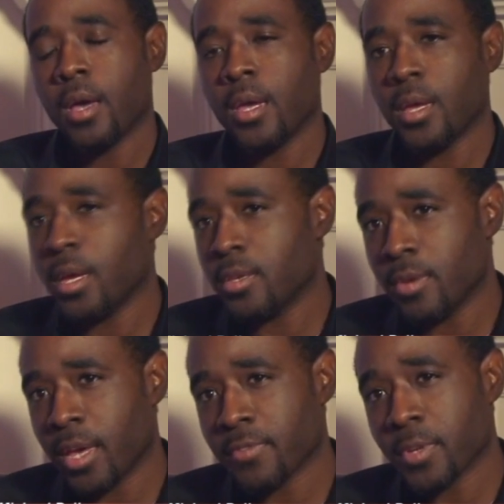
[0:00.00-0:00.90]
And
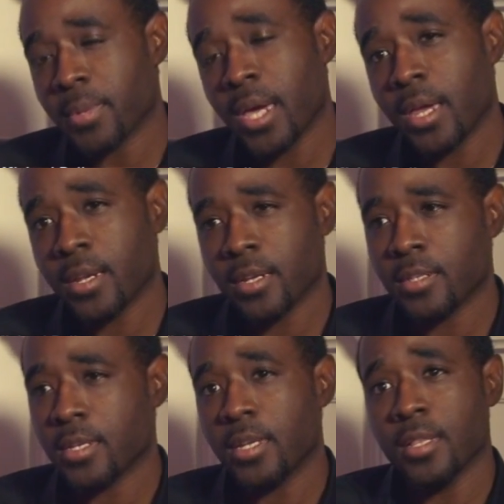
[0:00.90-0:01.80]
you have some
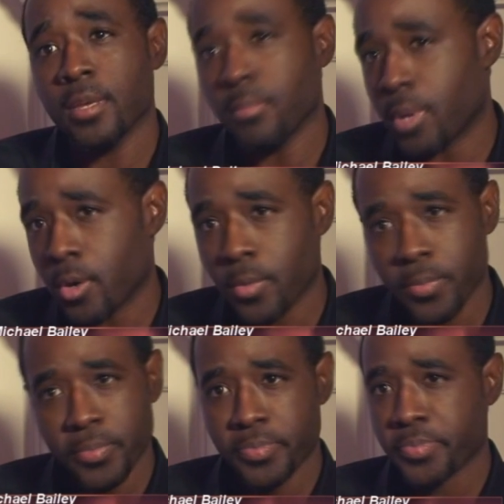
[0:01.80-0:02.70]
candidates in limbo.
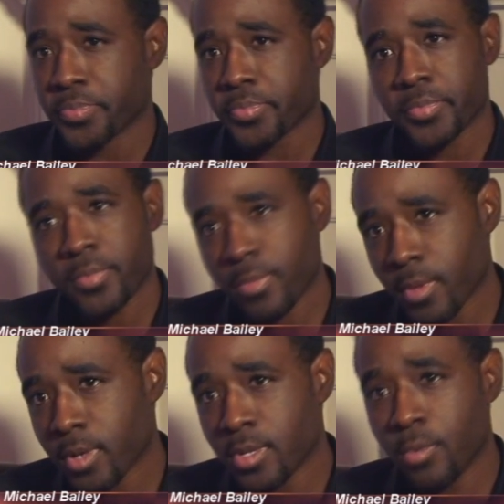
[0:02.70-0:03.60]

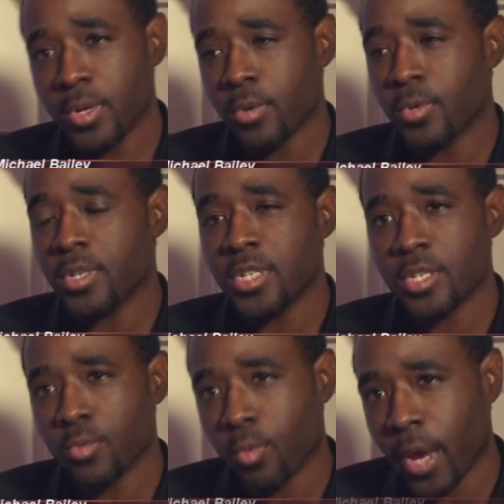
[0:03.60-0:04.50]
So we're
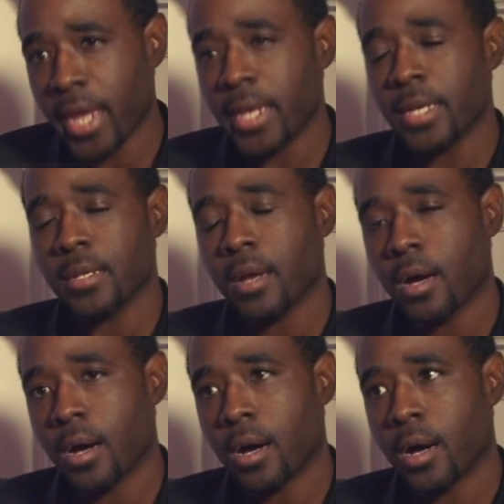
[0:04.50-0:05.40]
just waiting
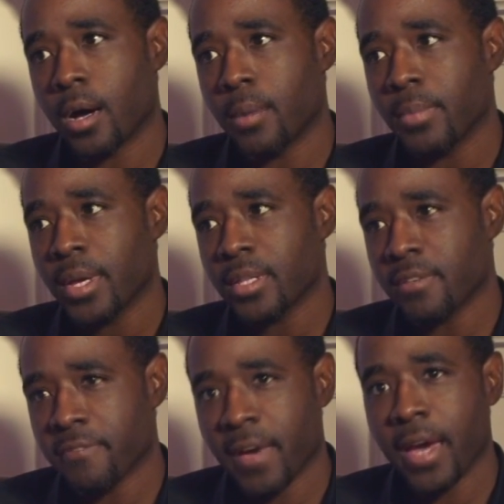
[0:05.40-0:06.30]

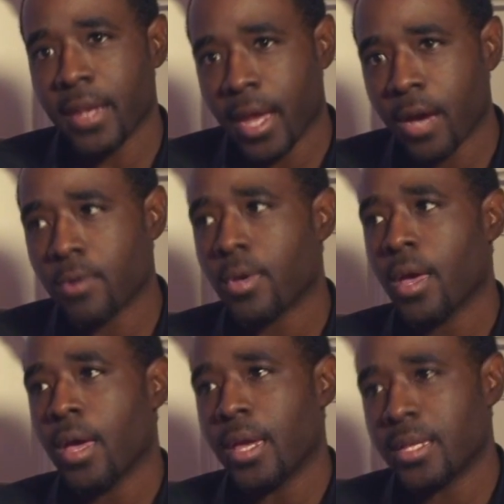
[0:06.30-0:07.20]
to find out
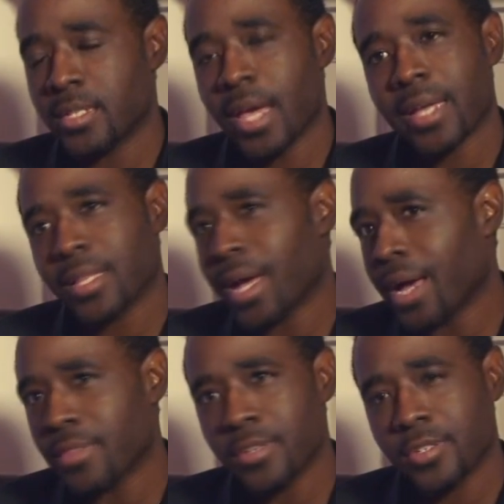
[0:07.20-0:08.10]
exactly
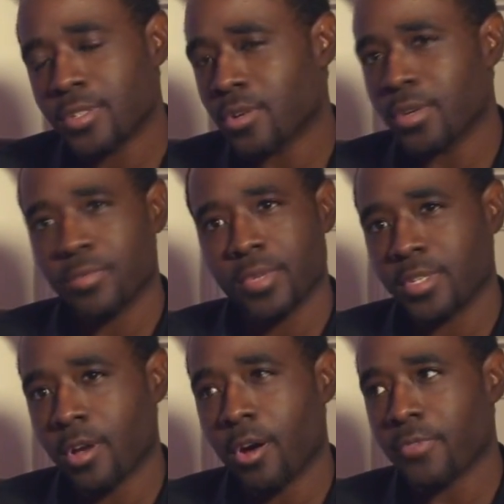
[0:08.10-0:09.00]
how this is going to
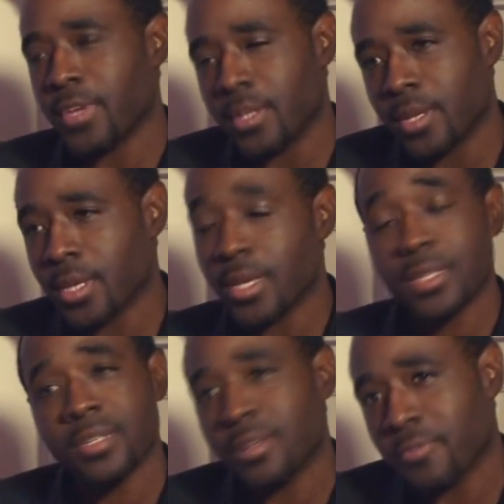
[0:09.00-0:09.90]
resolve. And
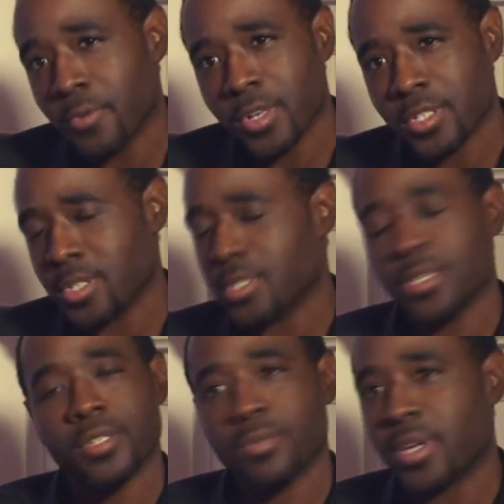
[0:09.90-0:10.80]
it's an
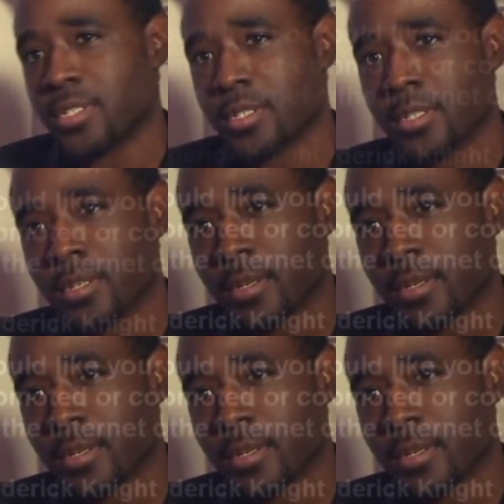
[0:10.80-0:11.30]
unfortunate situation.